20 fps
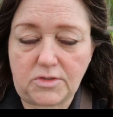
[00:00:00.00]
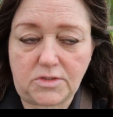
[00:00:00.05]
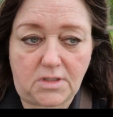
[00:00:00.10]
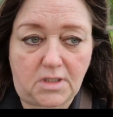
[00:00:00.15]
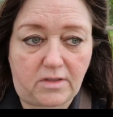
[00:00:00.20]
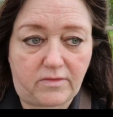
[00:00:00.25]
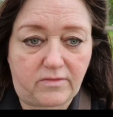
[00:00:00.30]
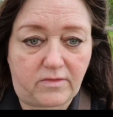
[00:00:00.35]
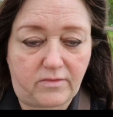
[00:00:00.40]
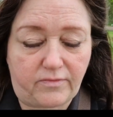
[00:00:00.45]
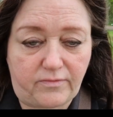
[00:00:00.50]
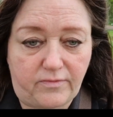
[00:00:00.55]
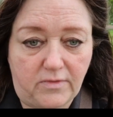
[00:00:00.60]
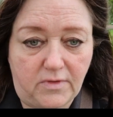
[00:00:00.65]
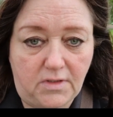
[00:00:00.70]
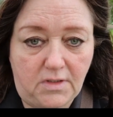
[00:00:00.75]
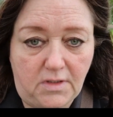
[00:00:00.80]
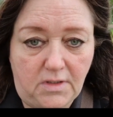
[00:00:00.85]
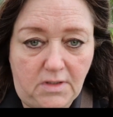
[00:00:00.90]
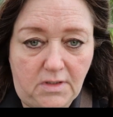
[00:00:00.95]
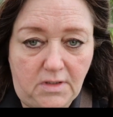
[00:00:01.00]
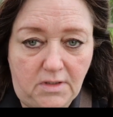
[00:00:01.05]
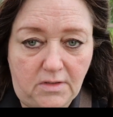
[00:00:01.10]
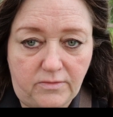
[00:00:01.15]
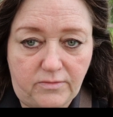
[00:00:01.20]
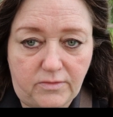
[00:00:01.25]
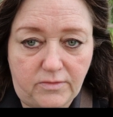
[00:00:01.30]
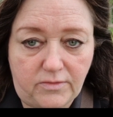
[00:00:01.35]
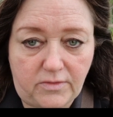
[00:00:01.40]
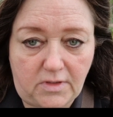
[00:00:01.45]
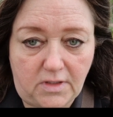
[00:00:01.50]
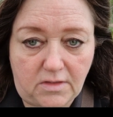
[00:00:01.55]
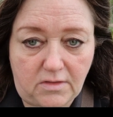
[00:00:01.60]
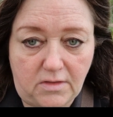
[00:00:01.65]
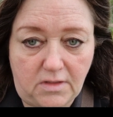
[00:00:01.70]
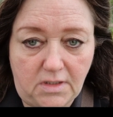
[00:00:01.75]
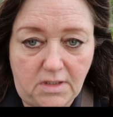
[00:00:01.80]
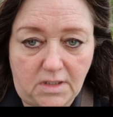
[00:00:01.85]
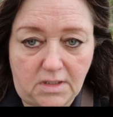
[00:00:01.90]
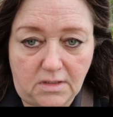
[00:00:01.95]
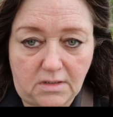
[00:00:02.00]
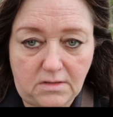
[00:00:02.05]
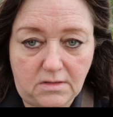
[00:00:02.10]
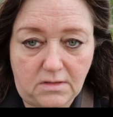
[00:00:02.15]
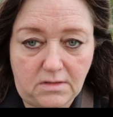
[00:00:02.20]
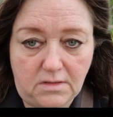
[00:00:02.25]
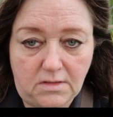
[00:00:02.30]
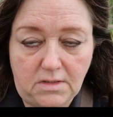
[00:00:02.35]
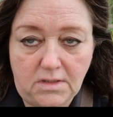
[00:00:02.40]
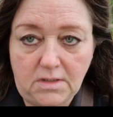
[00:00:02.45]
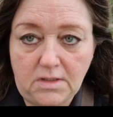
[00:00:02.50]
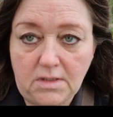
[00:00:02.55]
wear a scarf because it was warm enough.